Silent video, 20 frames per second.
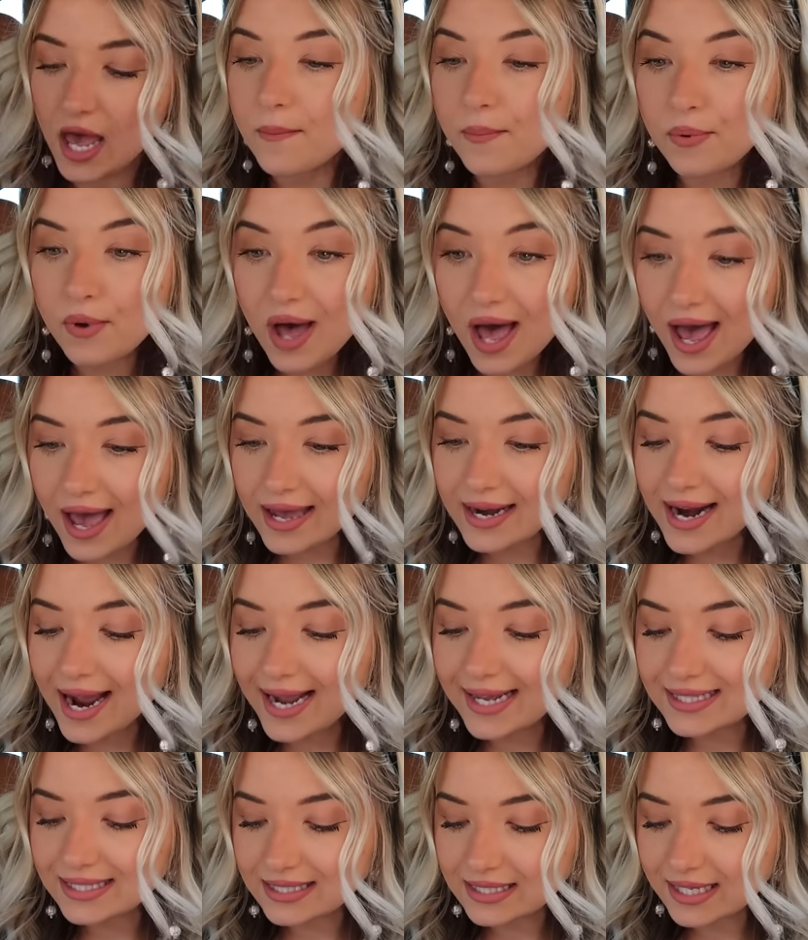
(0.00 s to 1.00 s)
But
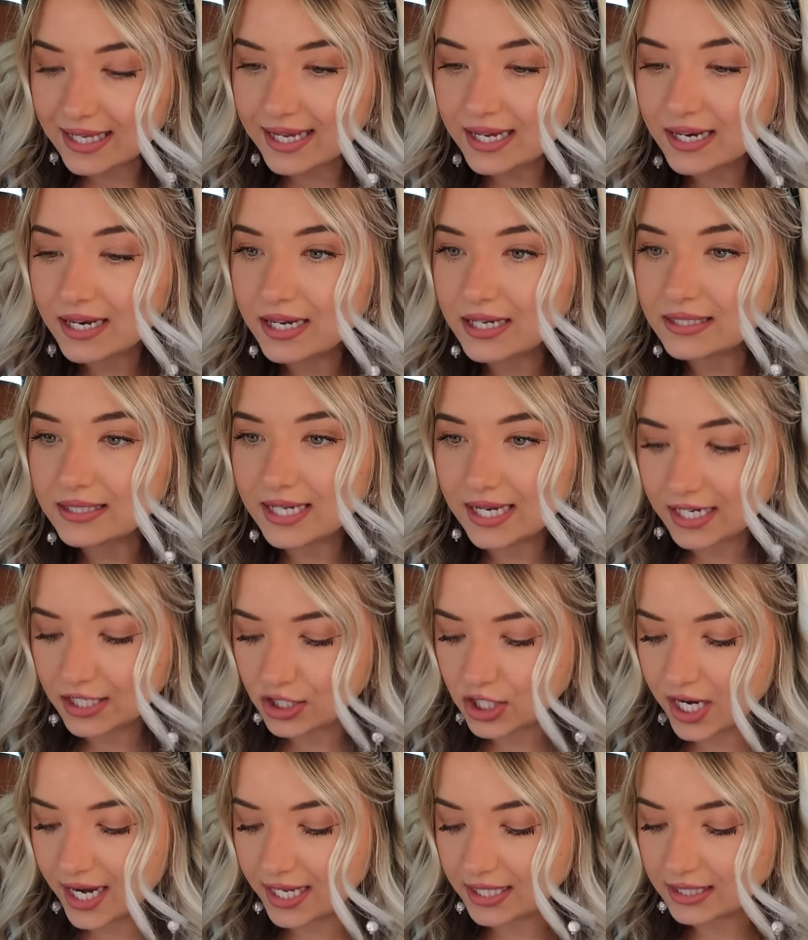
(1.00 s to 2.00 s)
I did take a
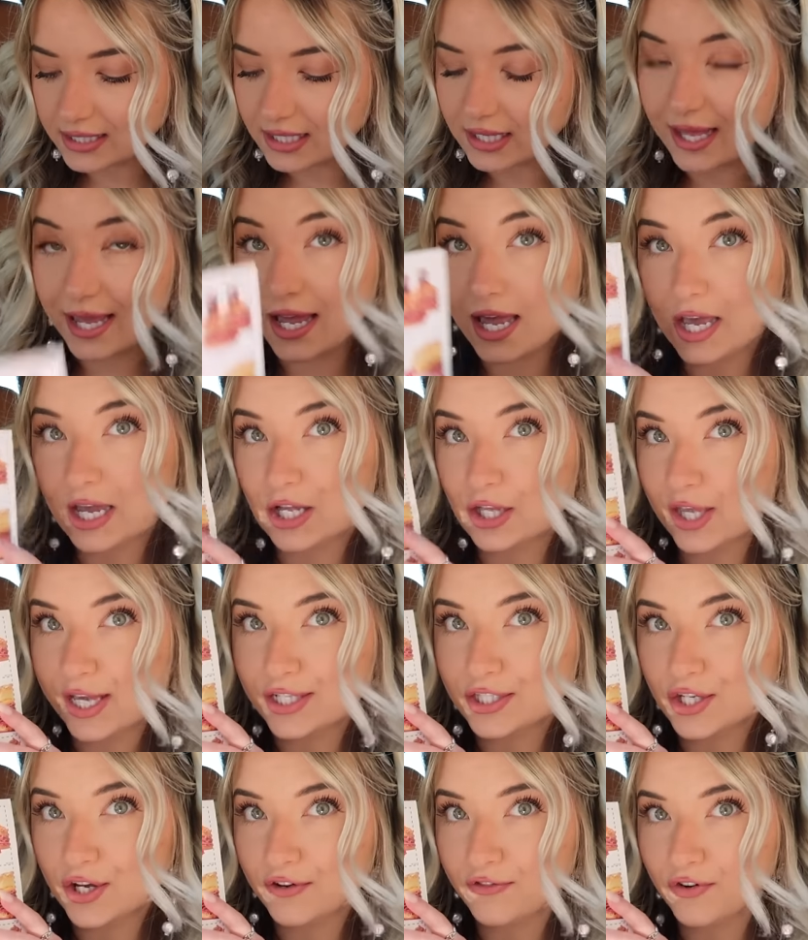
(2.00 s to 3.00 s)
chance to like
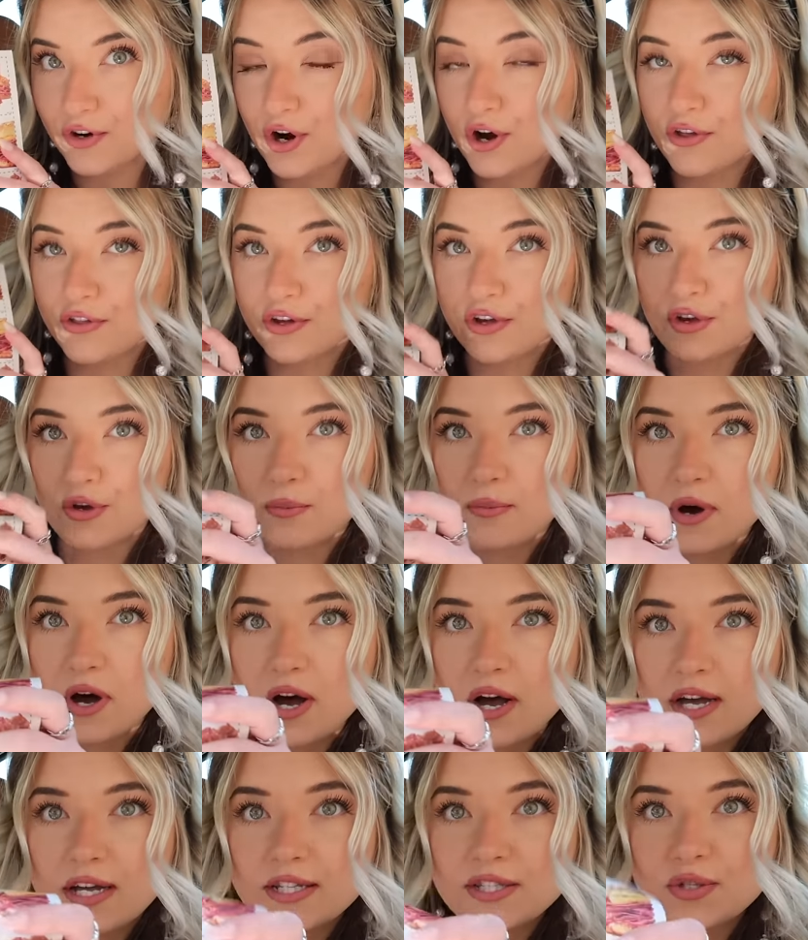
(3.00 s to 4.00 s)
glance over all the
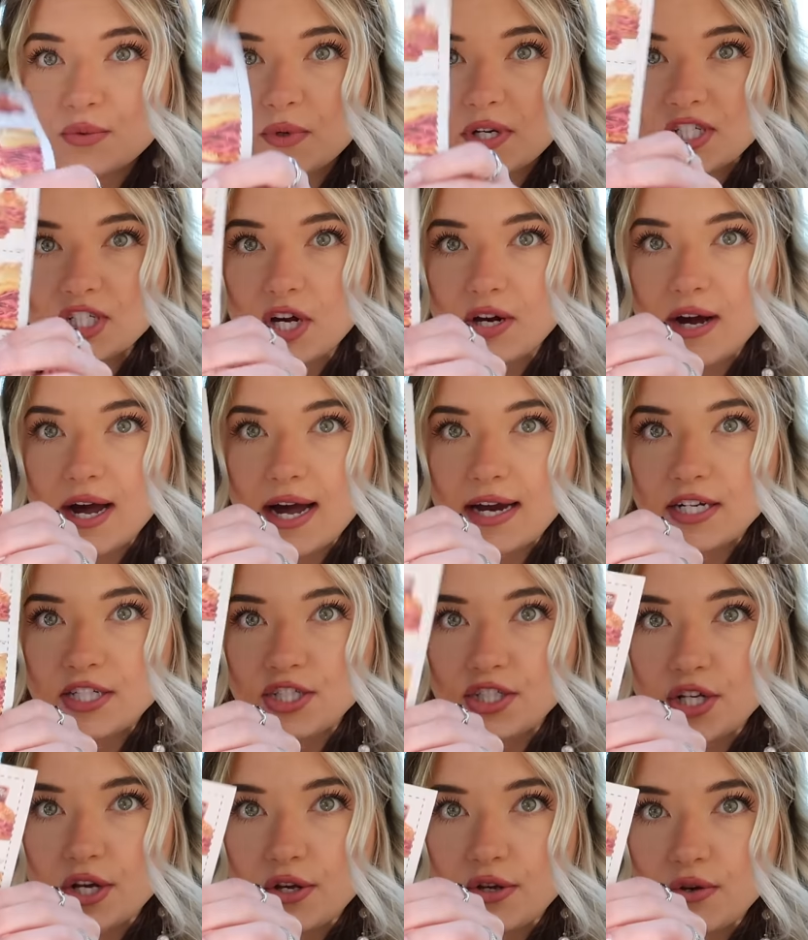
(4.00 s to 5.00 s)
coupons, which I'll kind of
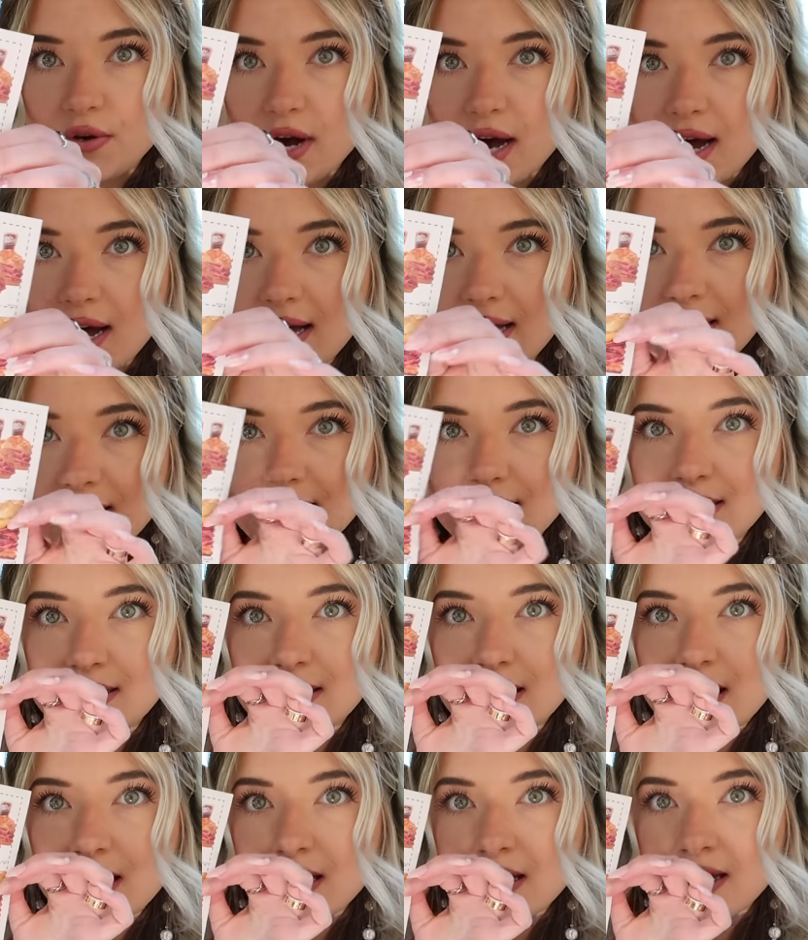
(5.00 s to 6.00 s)
show you guys